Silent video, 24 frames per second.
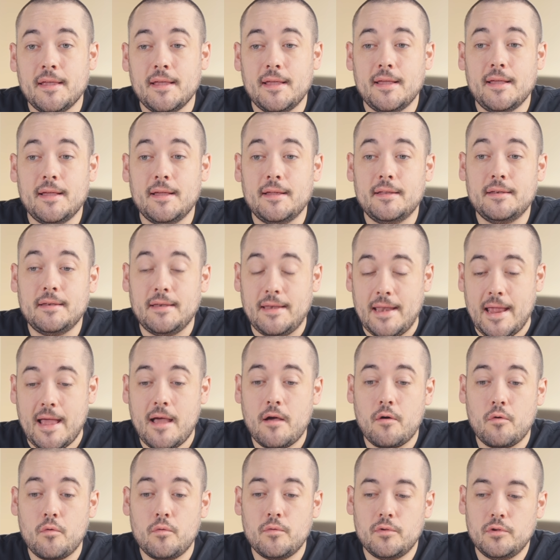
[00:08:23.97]
and
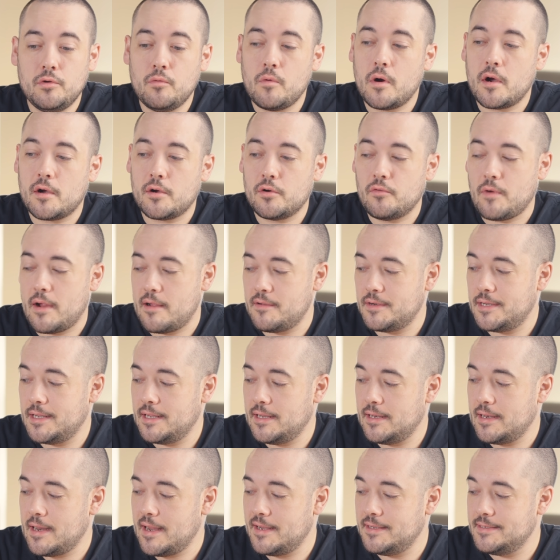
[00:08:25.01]
now you are grounding
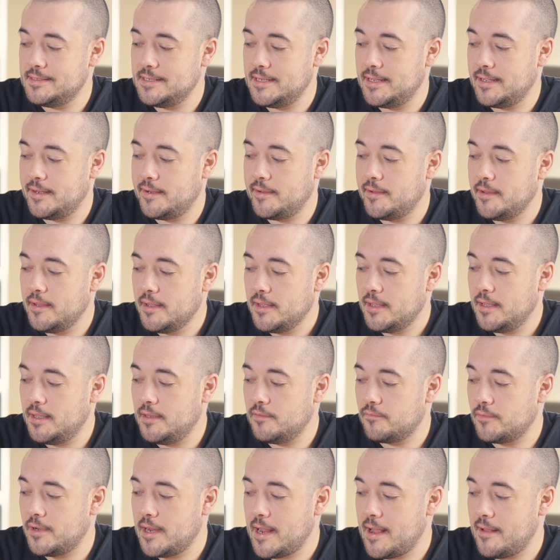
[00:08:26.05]
an idea
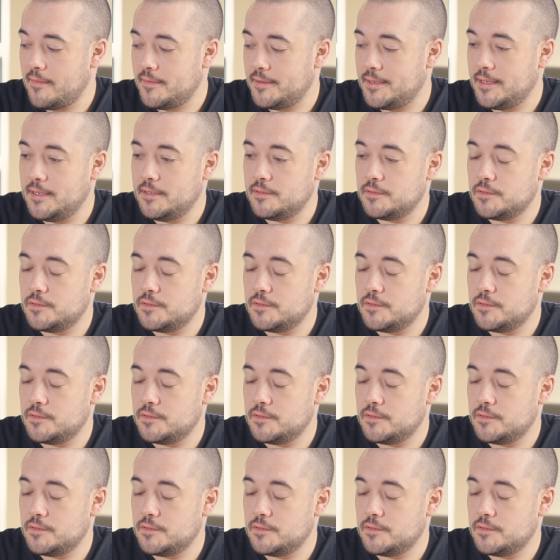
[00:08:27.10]
in reality.